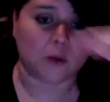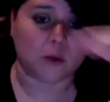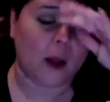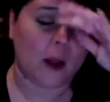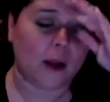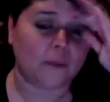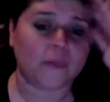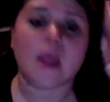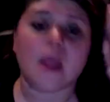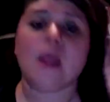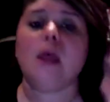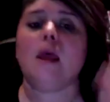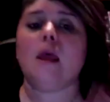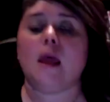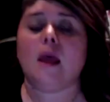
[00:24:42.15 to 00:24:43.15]
Well,
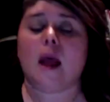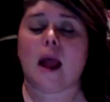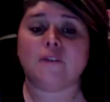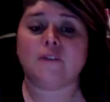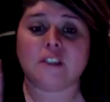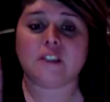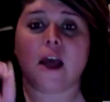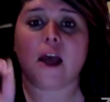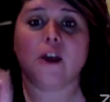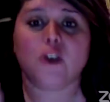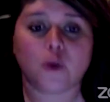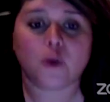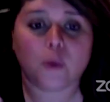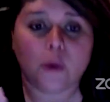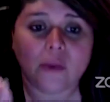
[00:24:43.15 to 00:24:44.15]
I have to tell
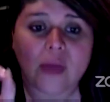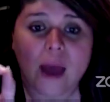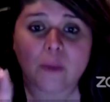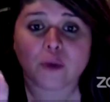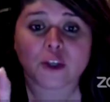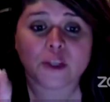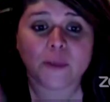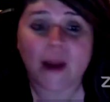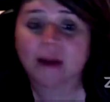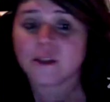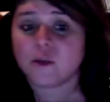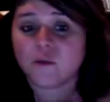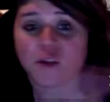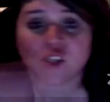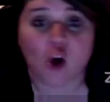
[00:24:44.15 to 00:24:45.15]
you that
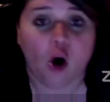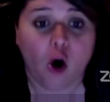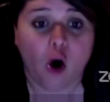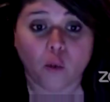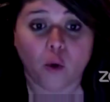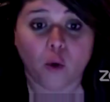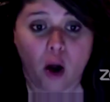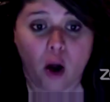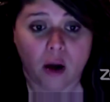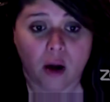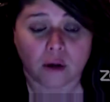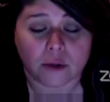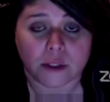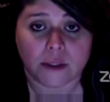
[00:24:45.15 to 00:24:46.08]
perspective was all wrong.